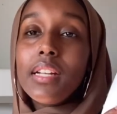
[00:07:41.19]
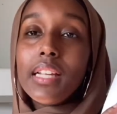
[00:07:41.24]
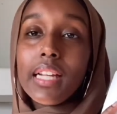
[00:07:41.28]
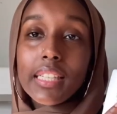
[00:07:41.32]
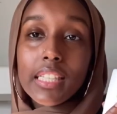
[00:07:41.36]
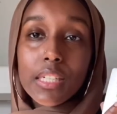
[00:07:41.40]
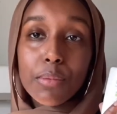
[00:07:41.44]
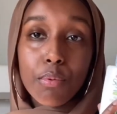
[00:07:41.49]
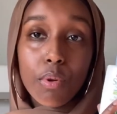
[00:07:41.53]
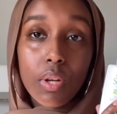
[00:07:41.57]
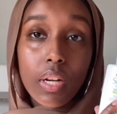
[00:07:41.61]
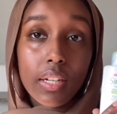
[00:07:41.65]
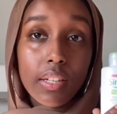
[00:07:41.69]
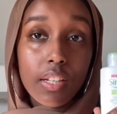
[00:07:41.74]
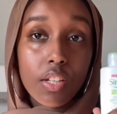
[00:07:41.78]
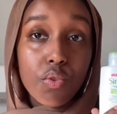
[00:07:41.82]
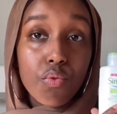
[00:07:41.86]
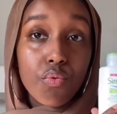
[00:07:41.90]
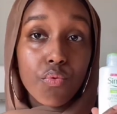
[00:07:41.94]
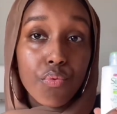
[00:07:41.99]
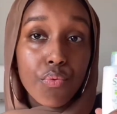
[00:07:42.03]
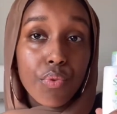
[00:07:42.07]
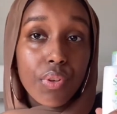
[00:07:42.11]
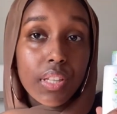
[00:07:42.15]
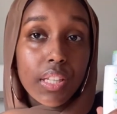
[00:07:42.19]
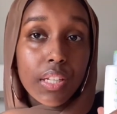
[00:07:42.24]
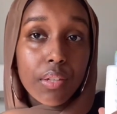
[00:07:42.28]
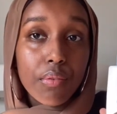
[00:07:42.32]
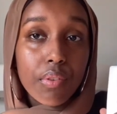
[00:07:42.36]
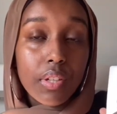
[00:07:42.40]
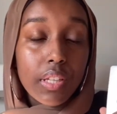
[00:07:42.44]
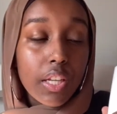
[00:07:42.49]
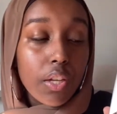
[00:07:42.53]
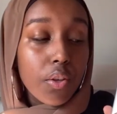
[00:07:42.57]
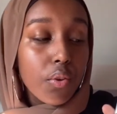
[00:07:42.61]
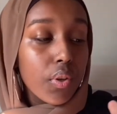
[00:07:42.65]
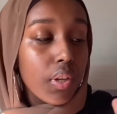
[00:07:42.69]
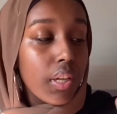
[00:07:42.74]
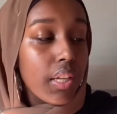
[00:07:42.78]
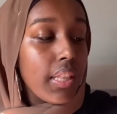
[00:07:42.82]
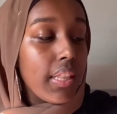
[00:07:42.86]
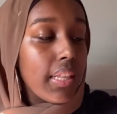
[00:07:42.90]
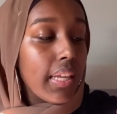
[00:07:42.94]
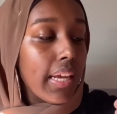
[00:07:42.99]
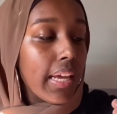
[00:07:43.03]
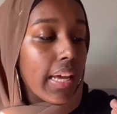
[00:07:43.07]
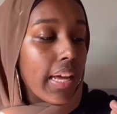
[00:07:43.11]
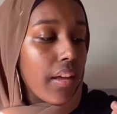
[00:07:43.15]
like this product. It's really, really good.
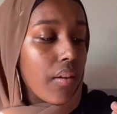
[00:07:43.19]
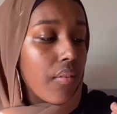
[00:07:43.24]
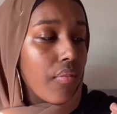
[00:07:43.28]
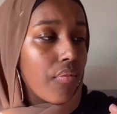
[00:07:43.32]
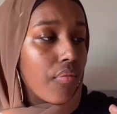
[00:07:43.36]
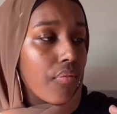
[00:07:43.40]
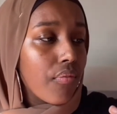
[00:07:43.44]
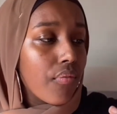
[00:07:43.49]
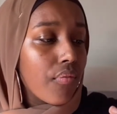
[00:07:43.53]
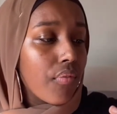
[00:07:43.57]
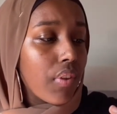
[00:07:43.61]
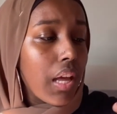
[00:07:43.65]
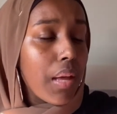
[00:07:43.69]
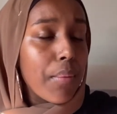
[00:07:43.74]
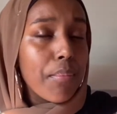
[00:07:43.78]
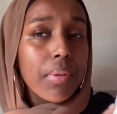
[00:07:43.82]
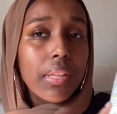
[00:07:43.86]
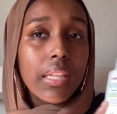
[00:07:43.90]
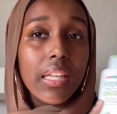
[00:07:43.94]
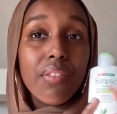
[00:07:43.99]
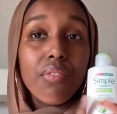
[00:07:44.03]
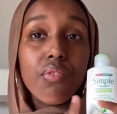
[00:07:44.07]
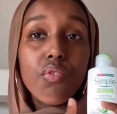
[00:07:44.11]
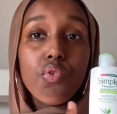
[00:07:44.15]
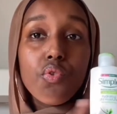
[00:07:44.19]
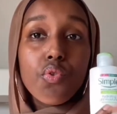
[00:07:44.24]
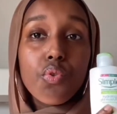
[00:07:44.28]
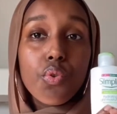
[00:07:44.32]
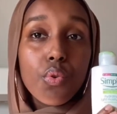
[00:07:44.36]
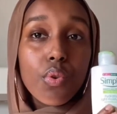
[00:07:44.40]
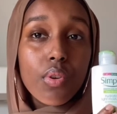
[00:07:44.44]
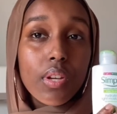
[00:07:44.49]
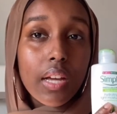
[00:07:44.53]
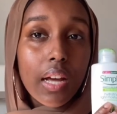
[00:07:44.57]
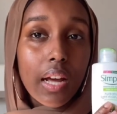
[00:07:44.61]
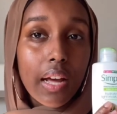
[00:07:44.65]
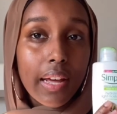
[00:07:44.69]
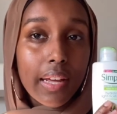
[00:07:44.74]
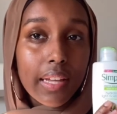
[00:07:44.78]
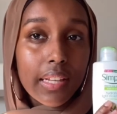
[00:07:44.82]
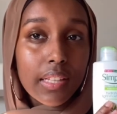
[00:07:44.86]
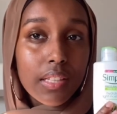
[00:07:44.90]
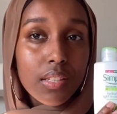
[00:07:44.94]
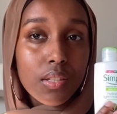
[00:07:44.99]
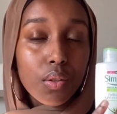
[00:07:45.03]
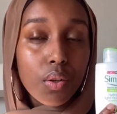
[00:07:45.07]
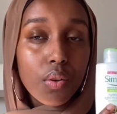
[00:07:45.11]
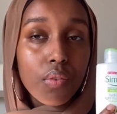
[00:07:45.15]
They have, I believe, two
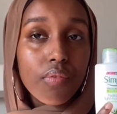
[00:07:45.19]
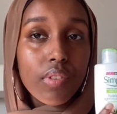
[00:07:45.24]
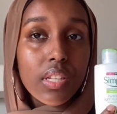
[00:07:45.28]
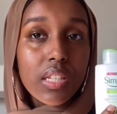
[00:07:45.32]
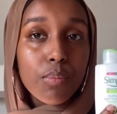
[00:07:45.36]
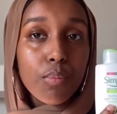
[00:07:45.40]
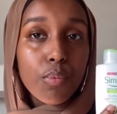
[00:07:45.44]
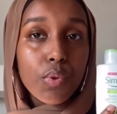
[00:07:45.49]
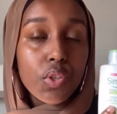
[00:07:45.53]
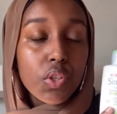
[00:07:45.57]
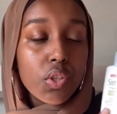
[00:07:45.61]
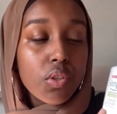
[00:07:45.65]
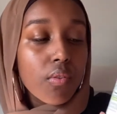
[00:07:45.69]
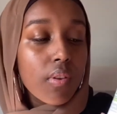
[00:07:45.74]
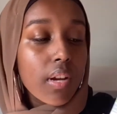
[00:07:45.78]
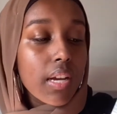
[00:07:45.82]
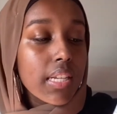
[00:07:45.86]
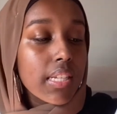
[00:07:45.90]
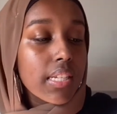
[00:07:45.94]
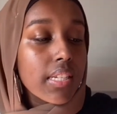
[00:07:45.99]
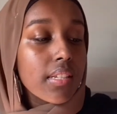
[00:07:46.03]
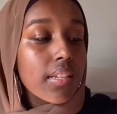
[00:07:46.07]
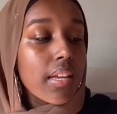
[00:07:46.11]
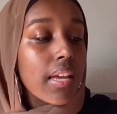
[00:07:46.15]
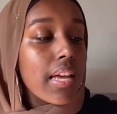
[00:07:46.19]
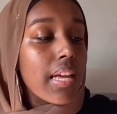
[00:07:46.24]
kinds of these moisturizers.